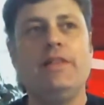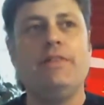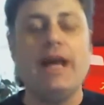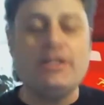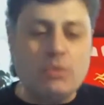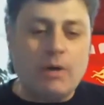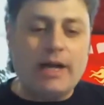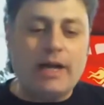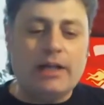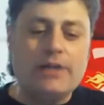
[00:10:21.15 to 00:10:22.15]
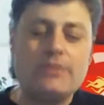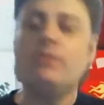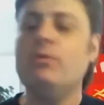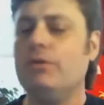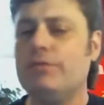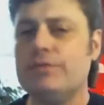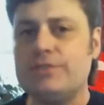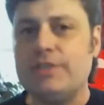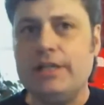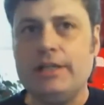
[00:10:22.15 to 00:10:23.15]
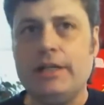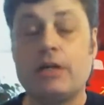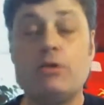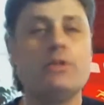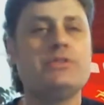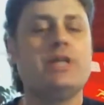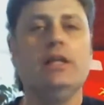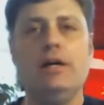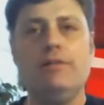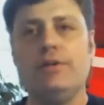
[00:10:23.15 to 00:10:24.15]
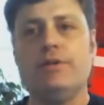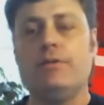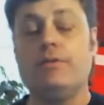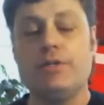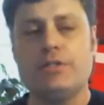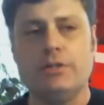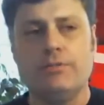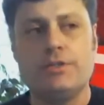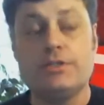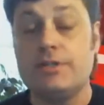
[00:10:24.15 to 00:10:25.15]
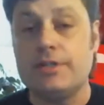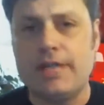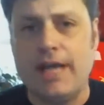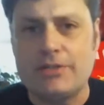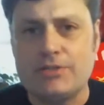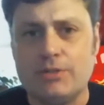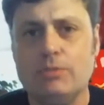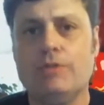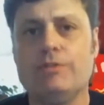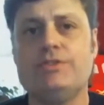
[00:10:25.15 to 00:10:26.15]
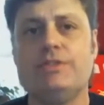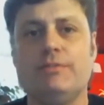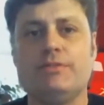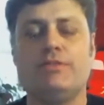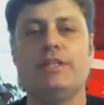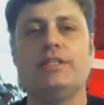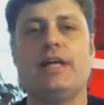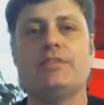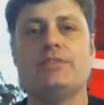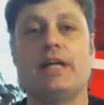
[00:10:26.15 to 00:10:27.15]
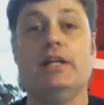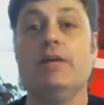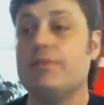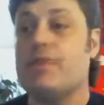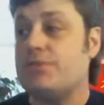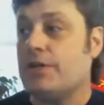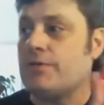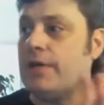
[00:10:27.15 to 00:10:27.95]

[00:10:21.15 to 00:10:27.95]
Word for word: That's why I like the Wolfenstein, and mm-hmm. of course, I love the original Return to Castle. Wolfenstein yep. was fantastic. I'd love to see a